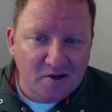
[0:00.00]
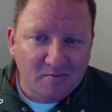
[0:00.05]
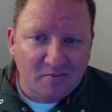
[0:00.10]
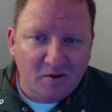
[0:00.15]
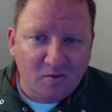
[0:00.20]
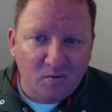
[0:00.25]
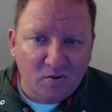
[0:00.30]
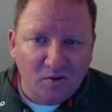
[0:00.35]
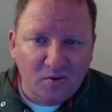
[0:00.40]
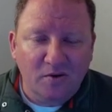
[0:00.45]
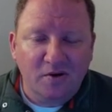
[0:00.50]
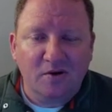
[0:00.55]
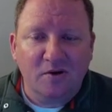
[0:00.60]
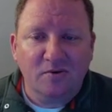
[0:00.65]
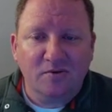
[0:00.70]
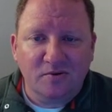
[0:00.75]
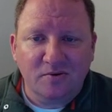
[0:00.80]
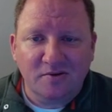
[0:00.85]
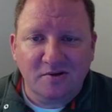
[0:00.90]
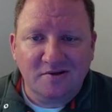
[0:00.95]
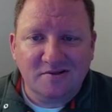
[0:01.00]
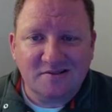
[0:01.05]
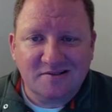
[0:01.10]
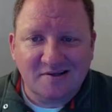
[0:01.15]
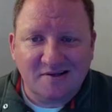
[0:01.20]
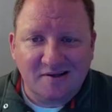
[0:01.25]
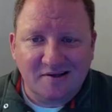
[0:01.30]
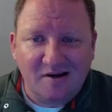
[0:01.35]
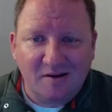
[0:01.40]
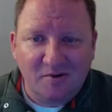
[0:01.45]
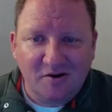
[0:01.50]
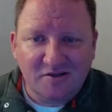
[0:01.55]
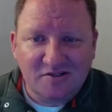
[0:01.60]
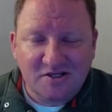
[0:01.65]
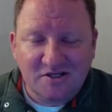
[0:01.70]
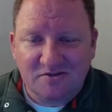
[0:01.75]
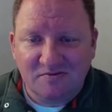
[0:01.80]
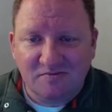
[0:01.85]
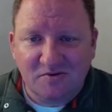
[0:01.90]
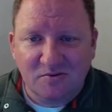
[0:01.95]
But we're going to go through this, and I'm going to
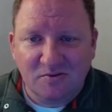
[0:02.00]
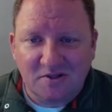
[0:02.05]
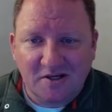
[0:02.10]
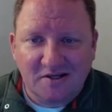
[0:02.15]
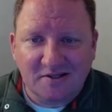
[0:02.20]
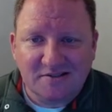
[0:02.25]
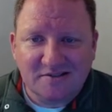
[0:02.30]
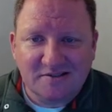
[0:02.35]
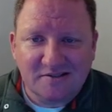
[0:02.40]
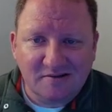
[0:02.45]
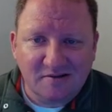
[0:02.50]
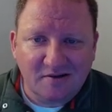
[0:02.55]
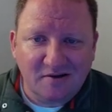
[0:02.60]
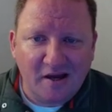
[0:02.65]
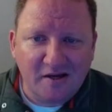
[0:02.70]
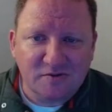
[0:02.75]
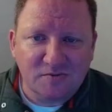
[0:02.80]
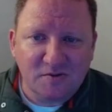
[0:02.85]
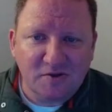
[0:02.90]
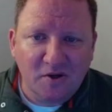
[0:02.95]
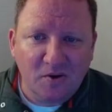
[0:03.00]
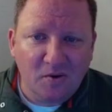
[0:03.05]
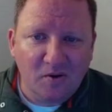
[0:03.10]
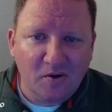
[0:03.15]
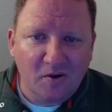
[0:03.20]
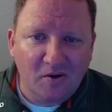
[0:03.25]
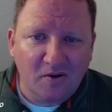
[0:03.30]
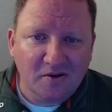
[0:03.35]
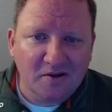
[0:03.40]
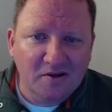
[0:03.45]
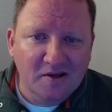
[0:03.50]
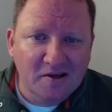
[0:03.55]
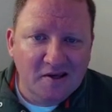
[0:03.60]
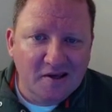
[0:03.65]
teach a few things as we go along,